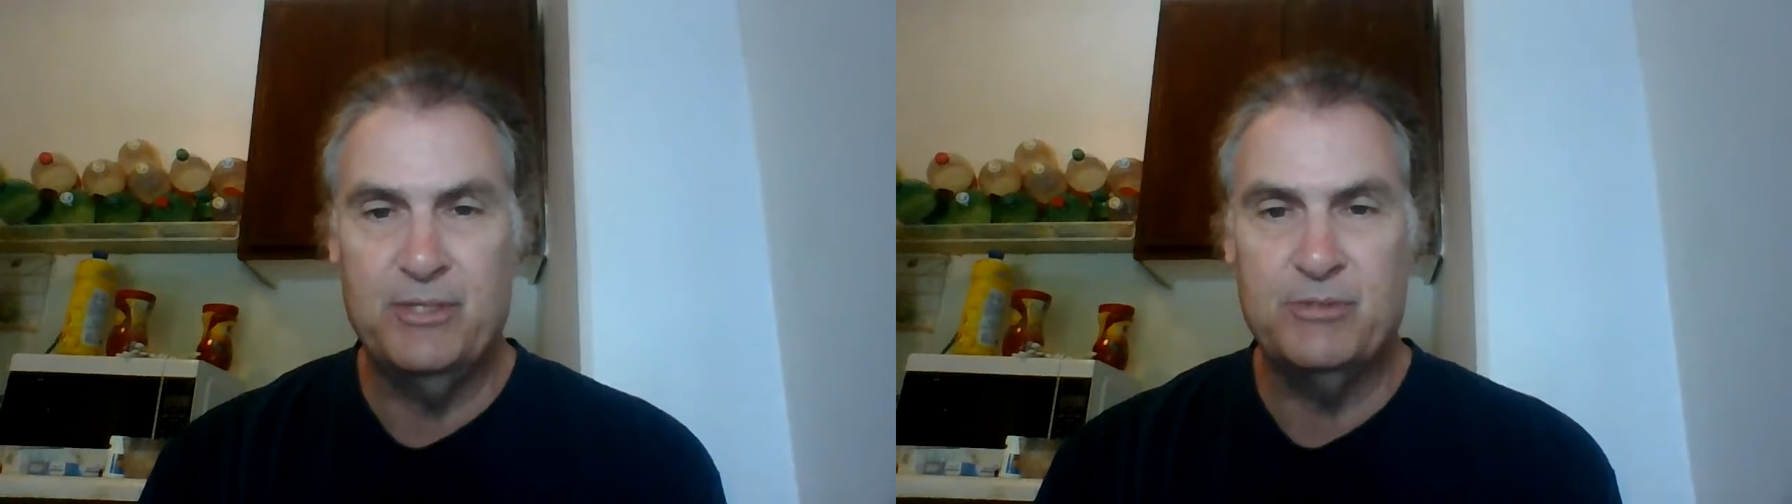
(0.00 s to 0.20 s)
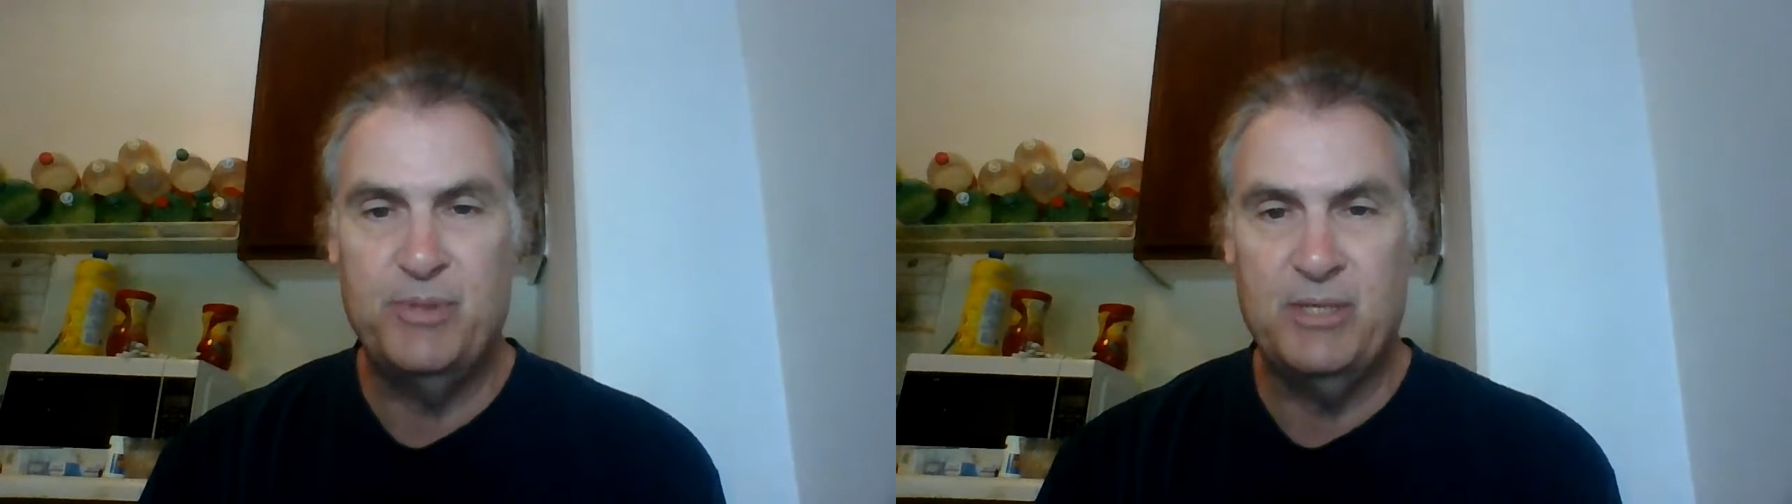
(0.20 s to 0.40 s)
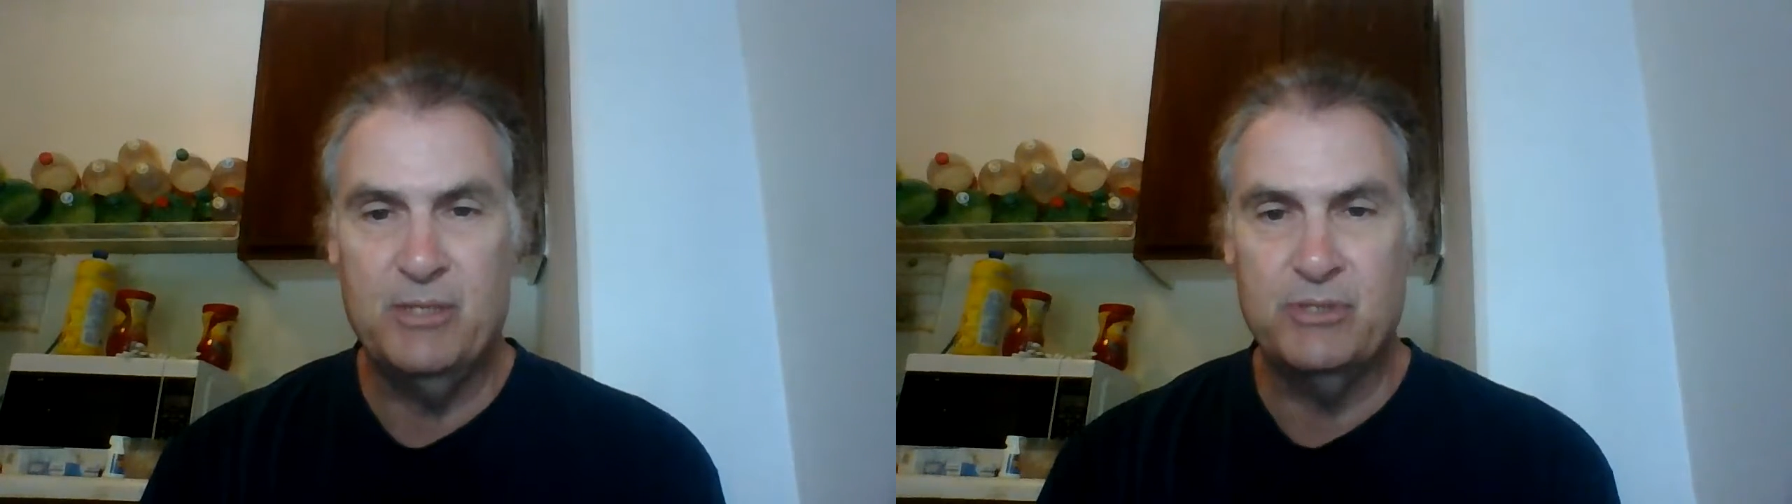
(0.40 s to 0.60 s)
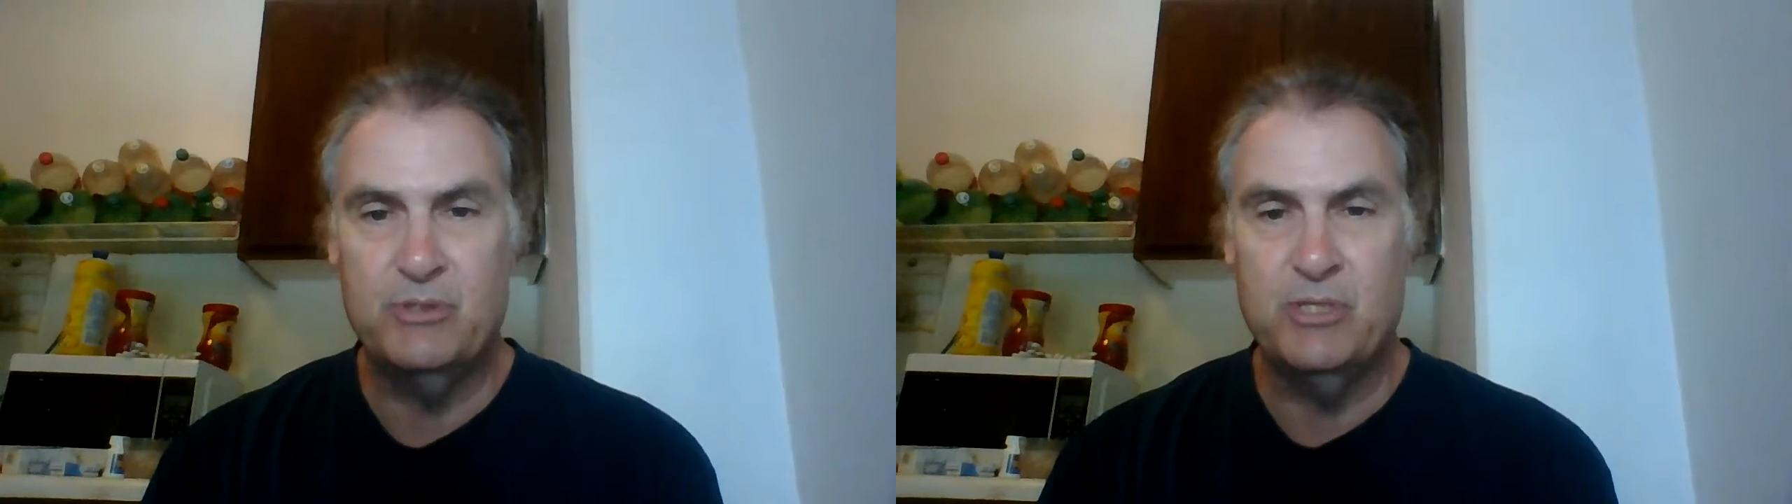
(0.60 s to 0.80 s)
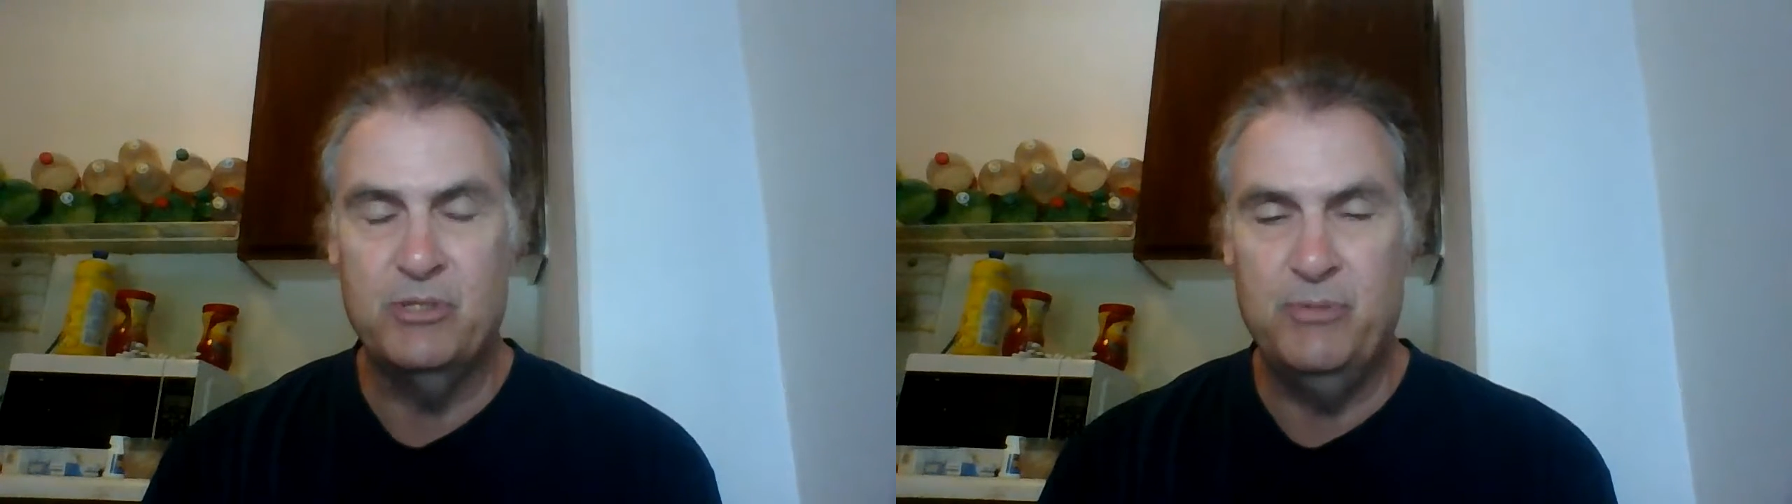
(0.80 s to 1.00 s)
it's
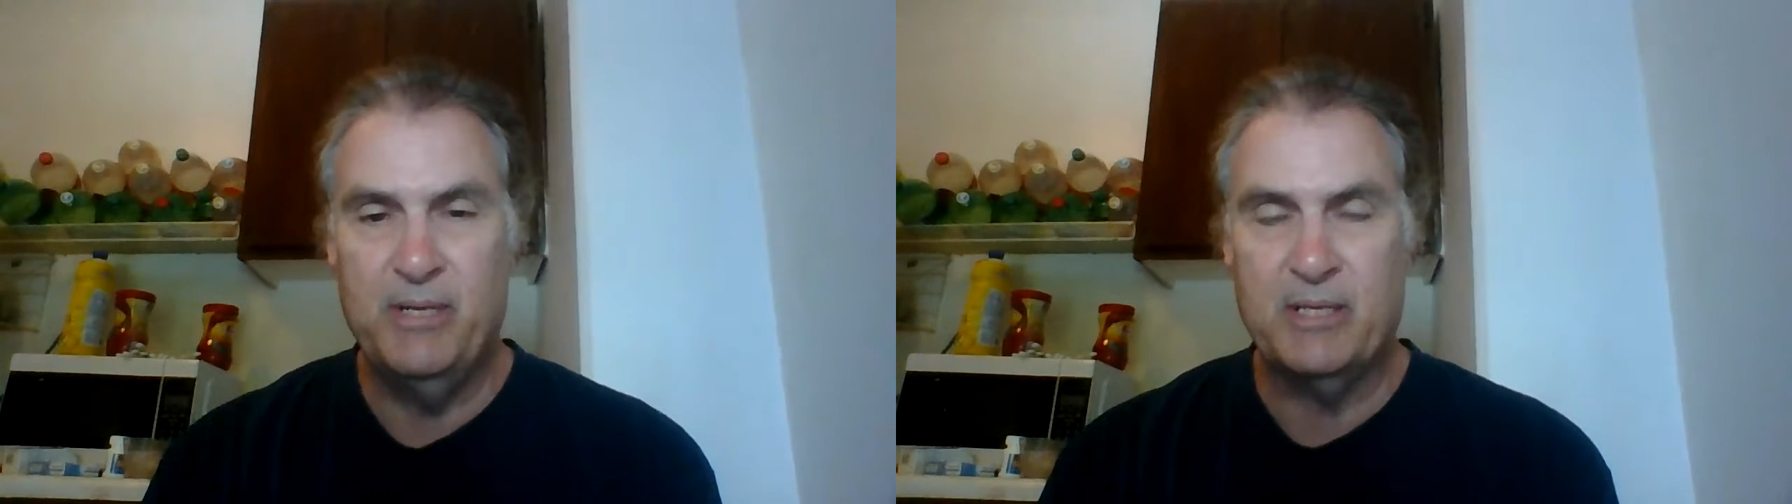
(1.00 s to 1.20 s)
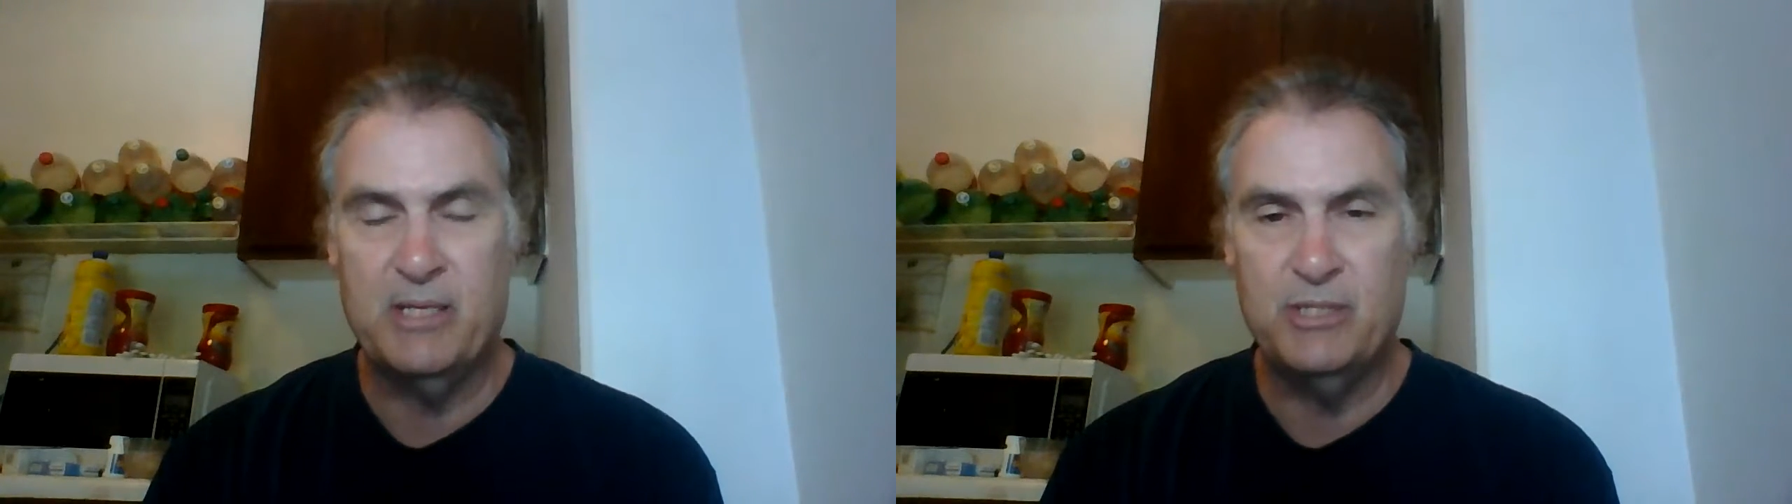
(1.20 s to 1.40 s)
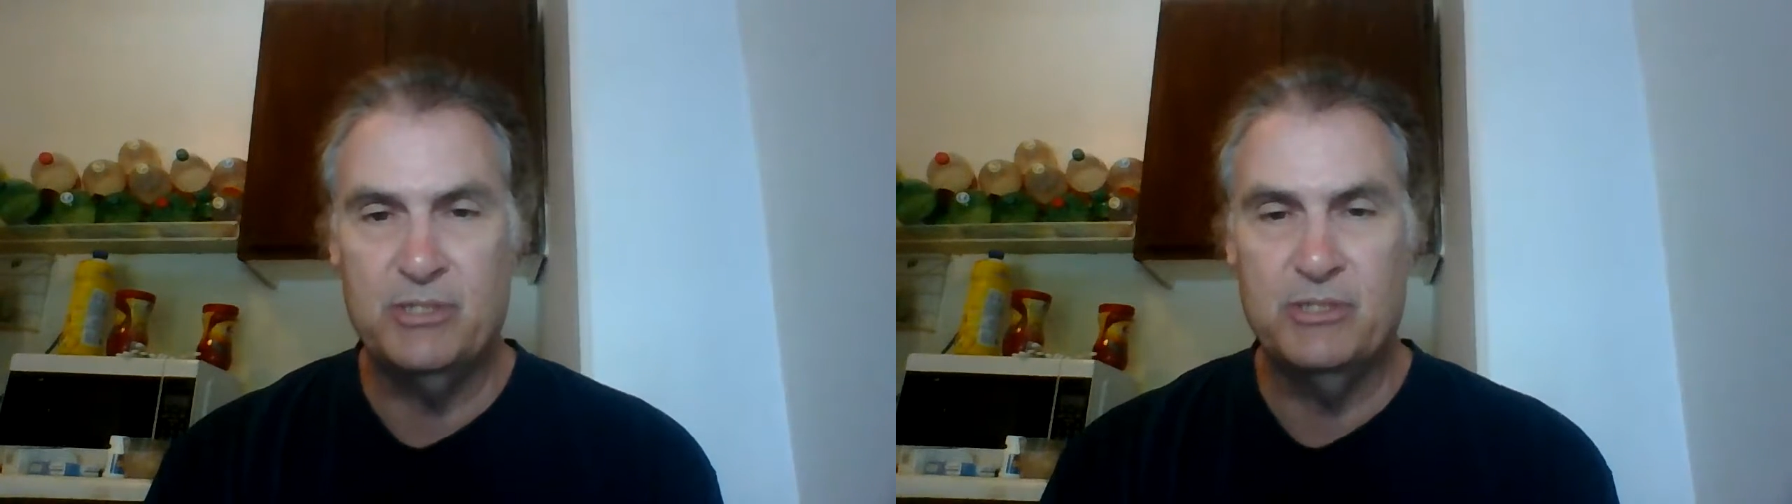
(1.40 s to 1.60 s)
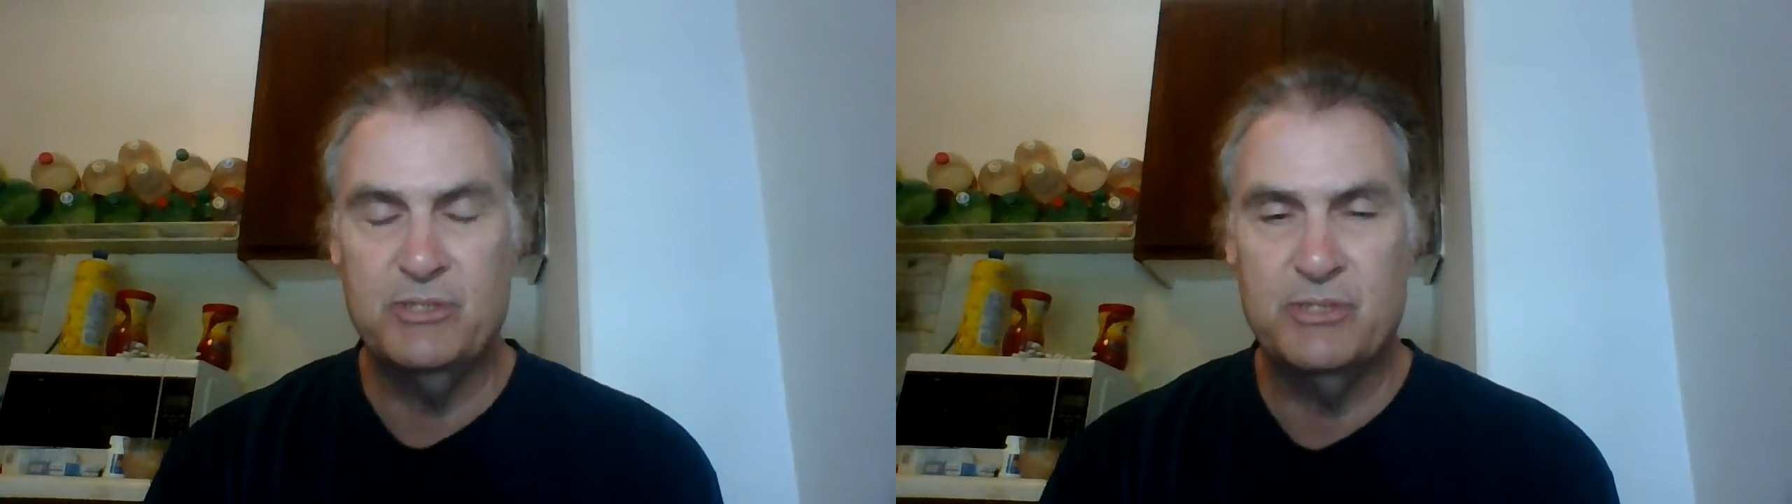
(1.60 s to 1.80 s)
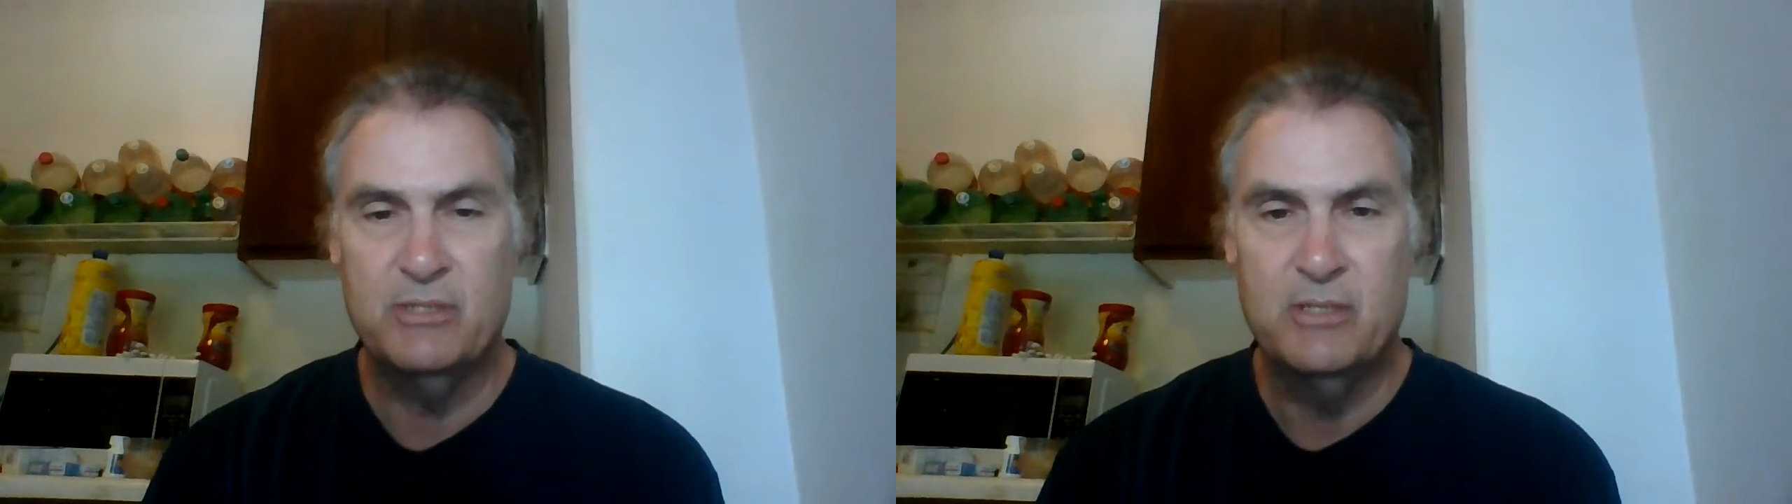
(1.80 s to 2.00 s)
because the new
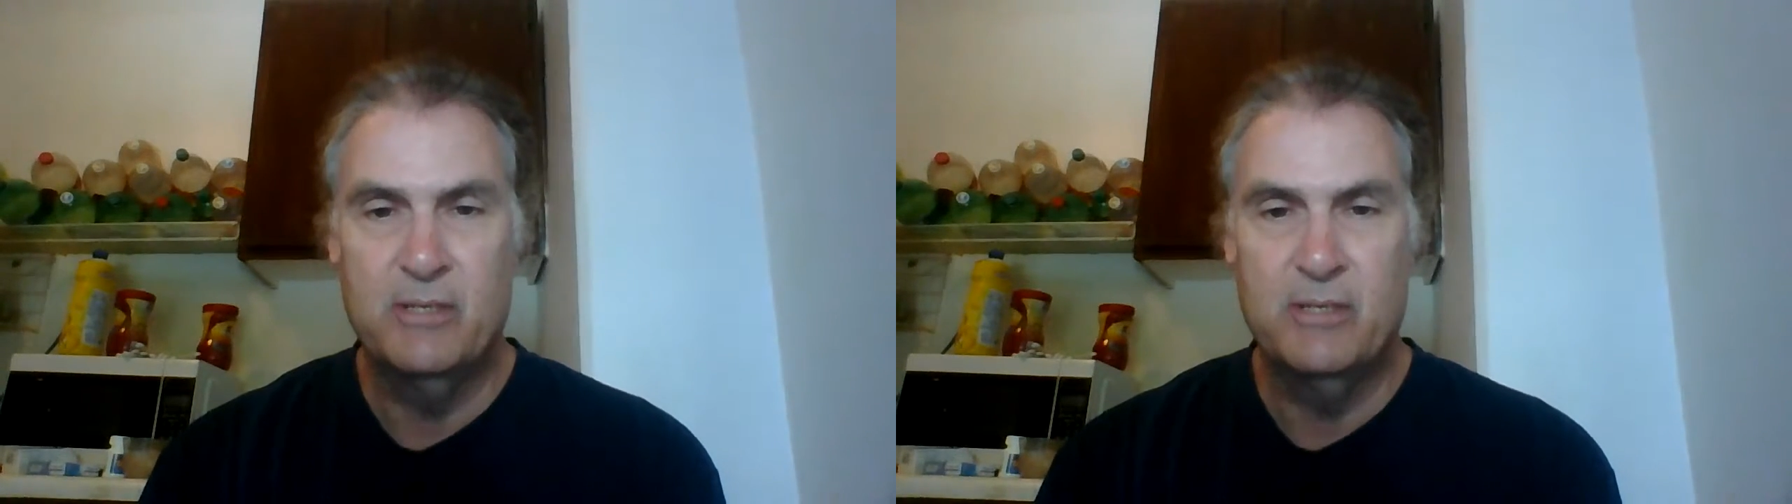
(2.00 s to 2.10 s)
medications